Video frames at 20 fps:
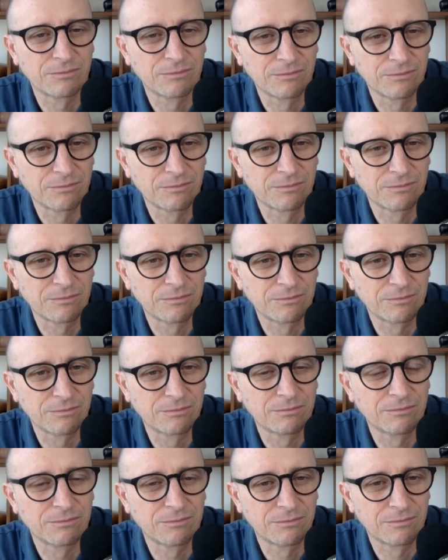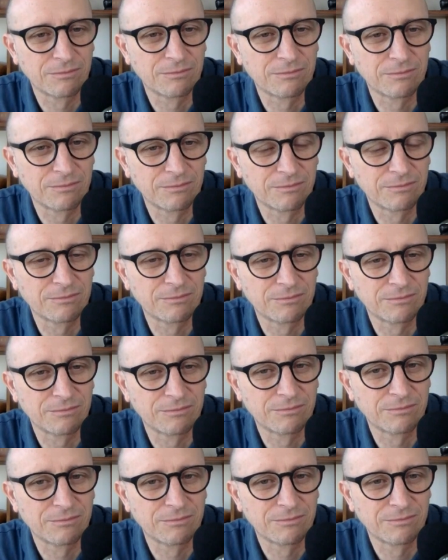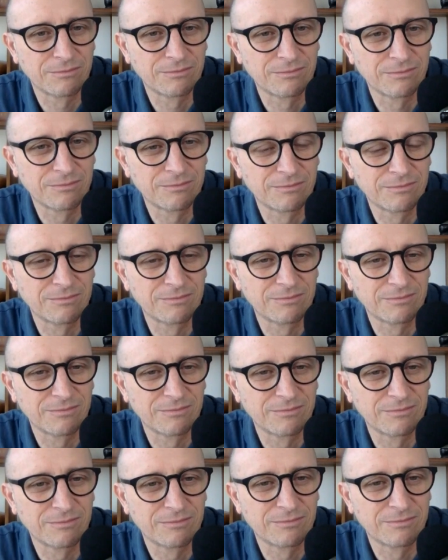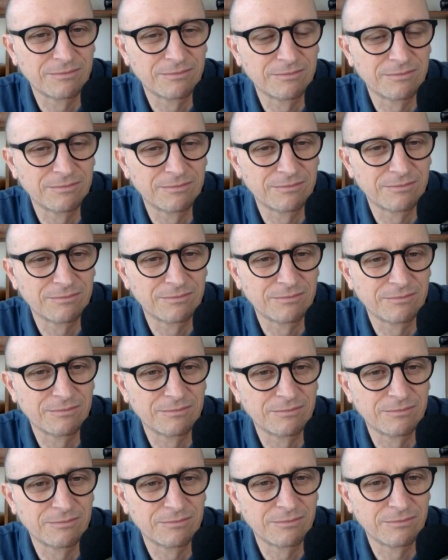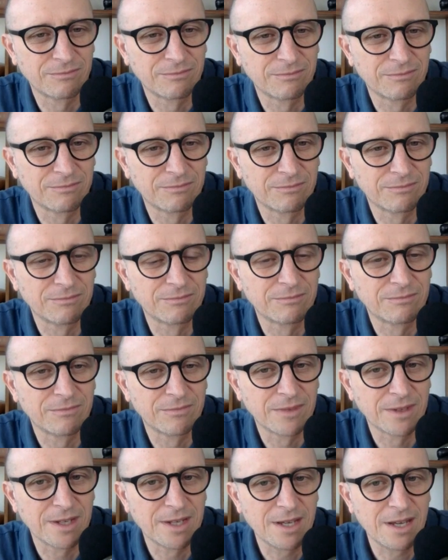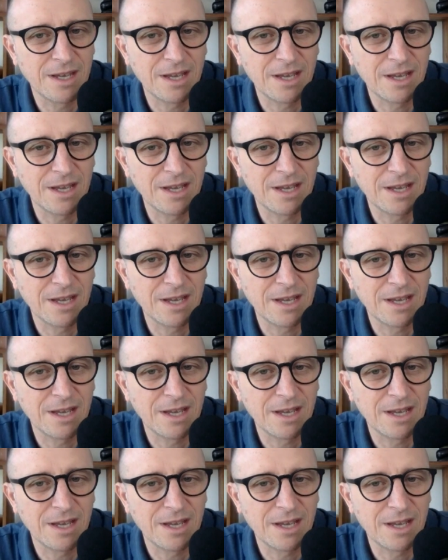(not speaking)